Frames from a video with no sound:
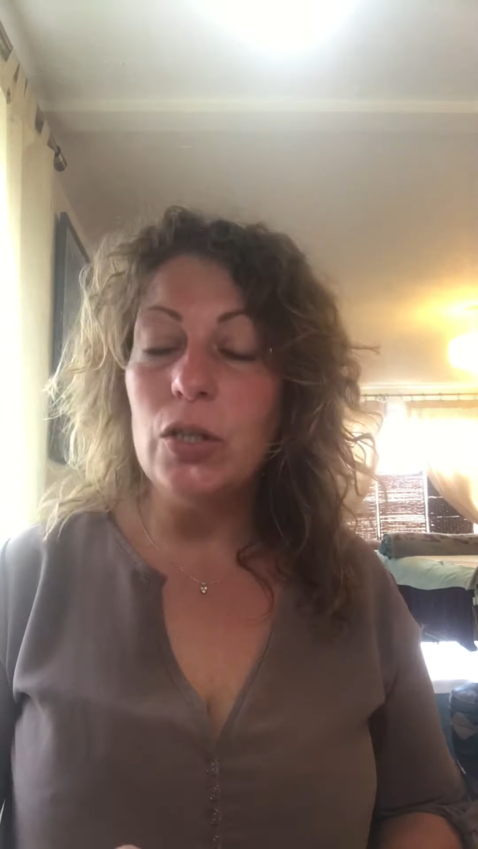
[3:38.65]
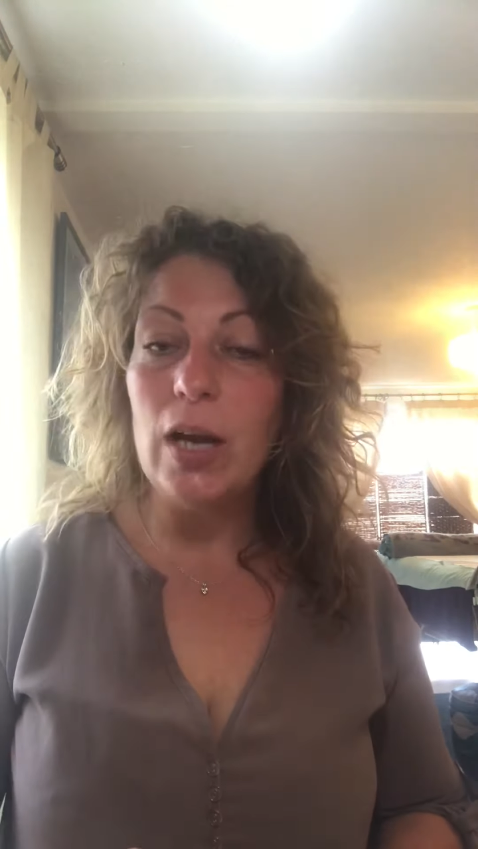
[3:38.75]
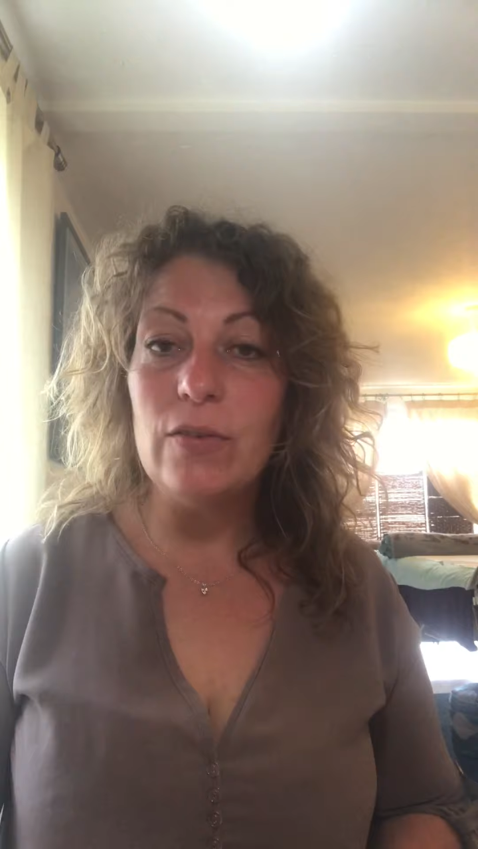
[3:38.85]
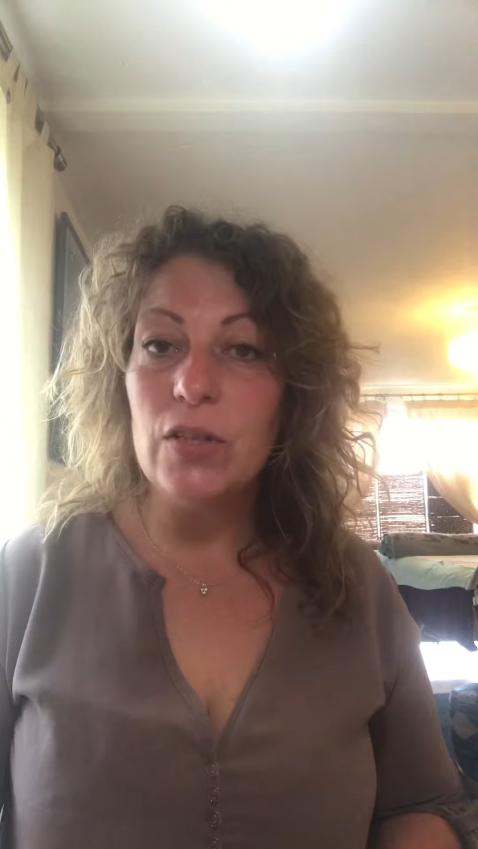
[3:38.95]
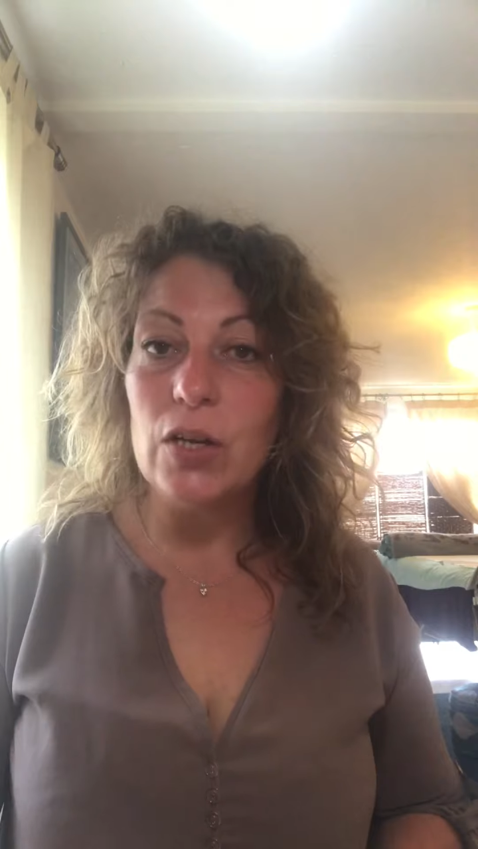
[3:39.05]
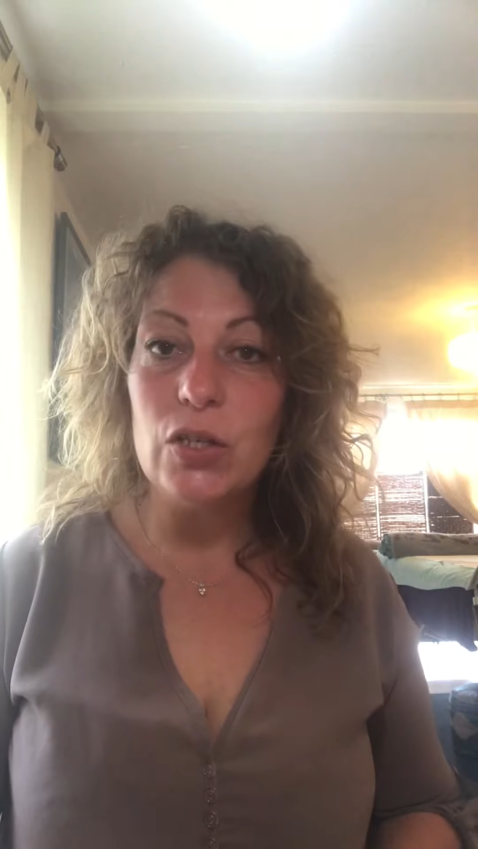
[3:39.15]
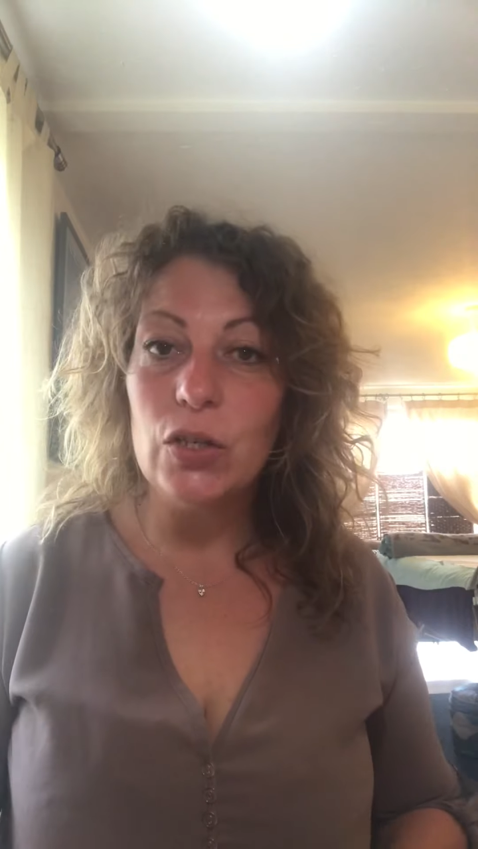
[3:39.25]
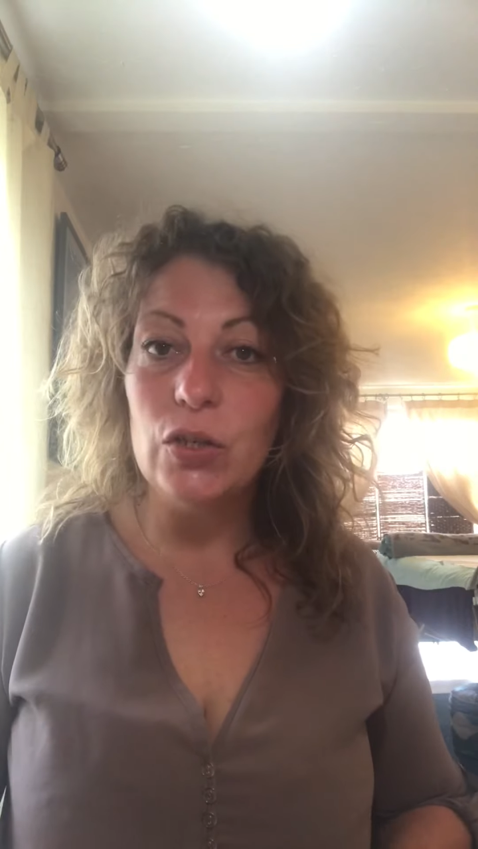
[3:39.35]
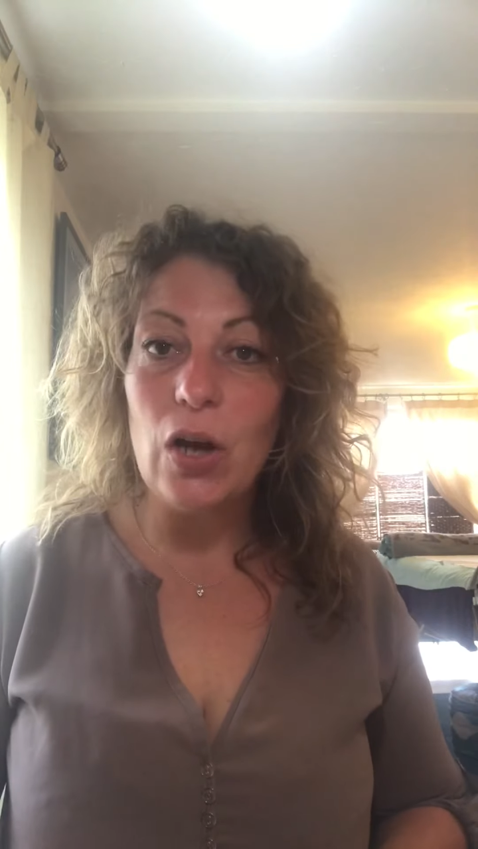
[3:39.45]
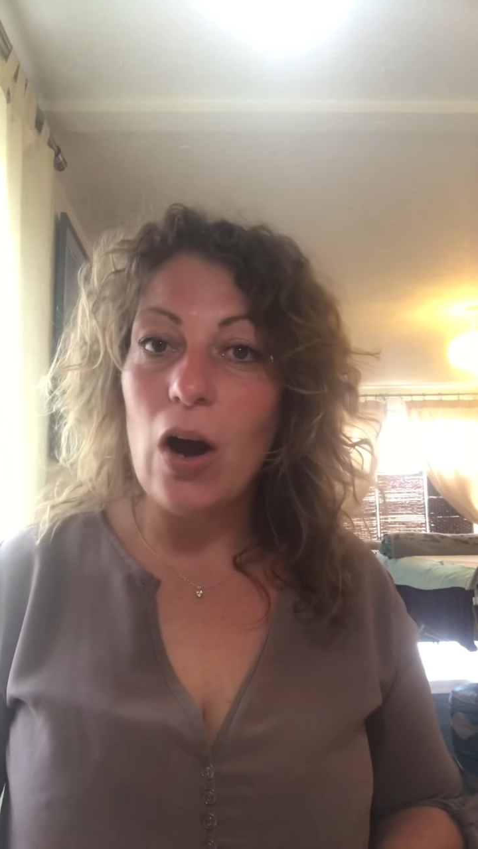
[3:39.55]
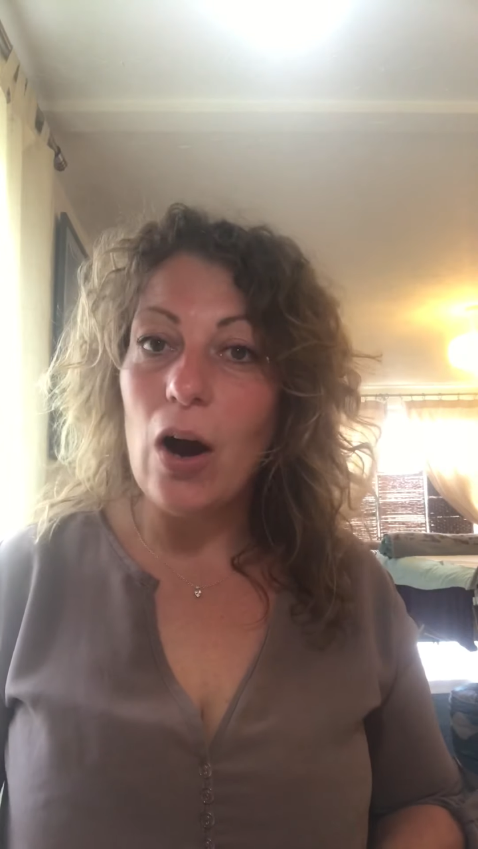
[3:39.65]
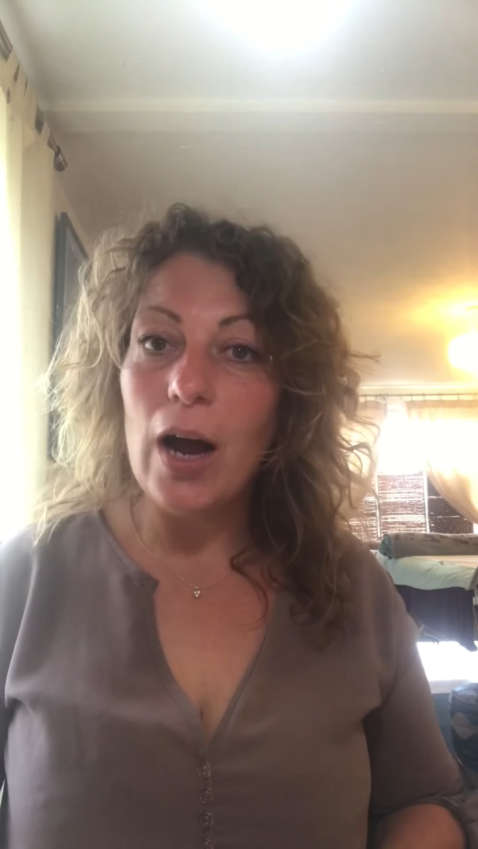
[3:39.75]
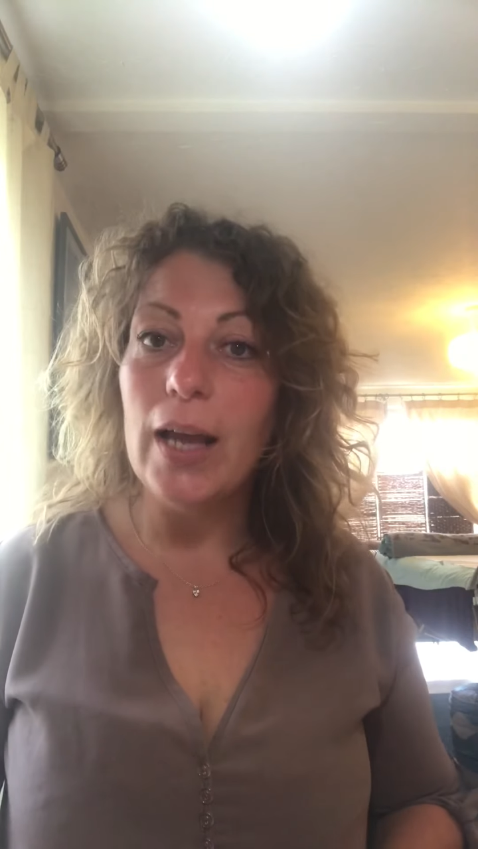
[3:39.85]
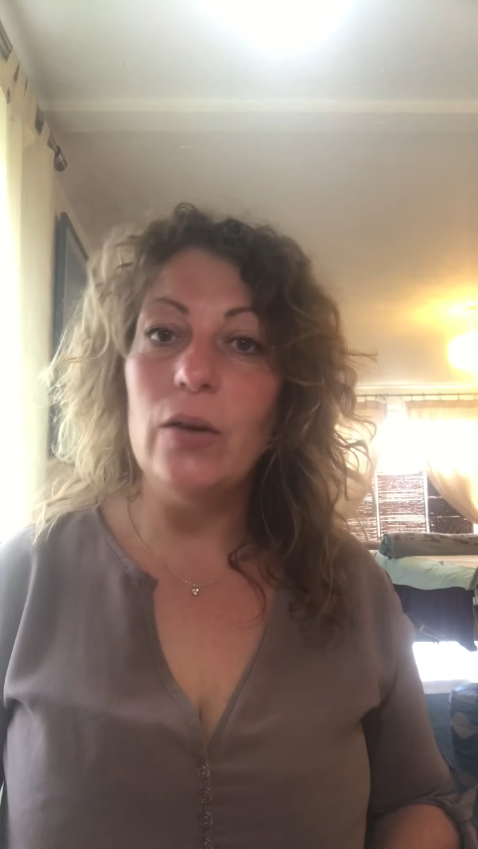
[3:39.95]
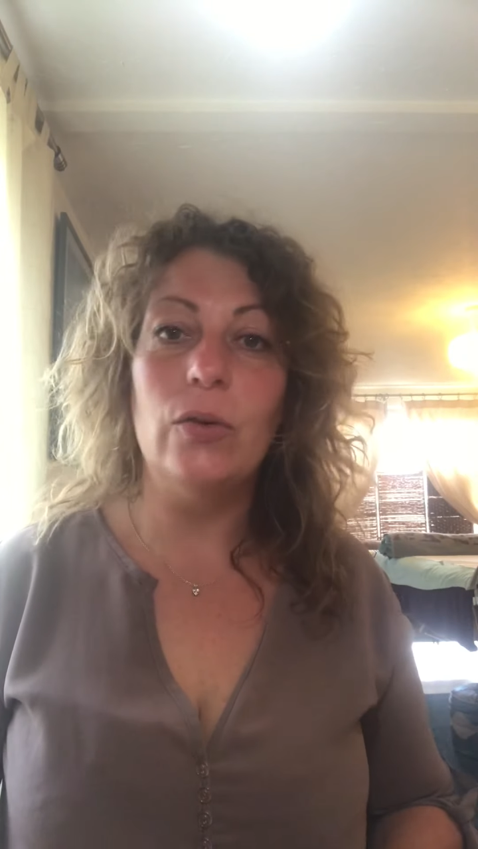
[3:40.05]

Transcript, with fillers: you have such a good eye,